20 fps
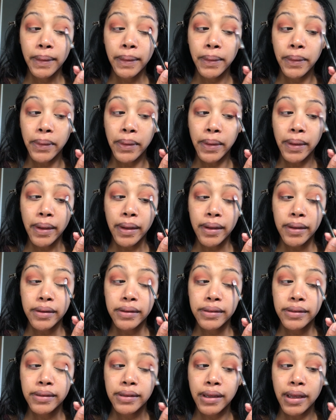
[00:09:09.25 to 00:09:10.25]
Yeah,
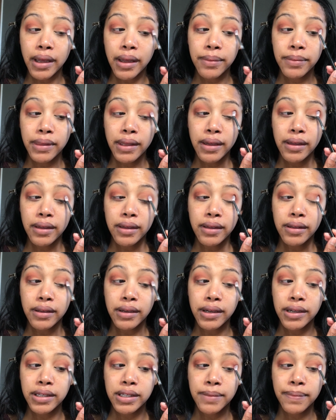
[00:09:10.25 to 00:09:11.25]
just tap that in, you
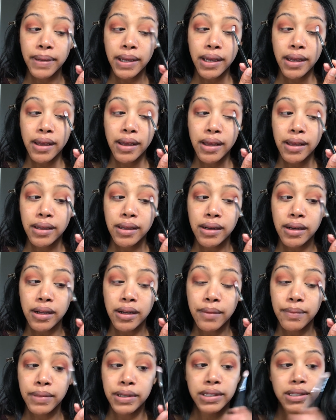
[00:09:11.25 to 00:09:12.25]
guys. Pack it in.
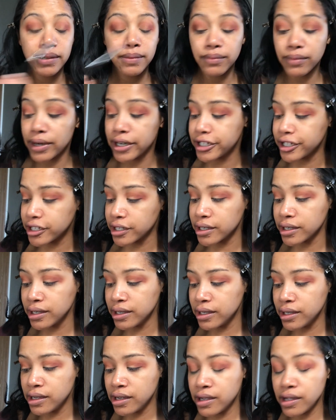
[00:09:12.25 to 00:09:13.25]
Put some pressure.
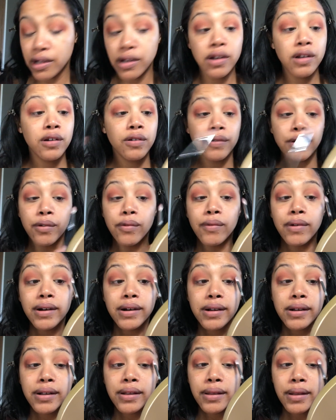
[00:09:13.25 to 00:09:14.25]
We want
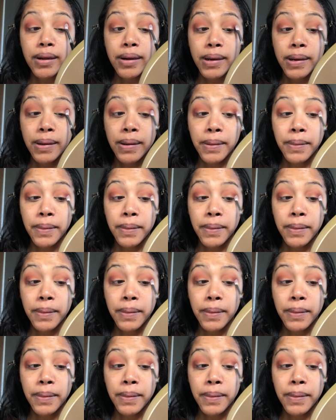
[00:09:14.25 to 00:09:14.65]
it in there.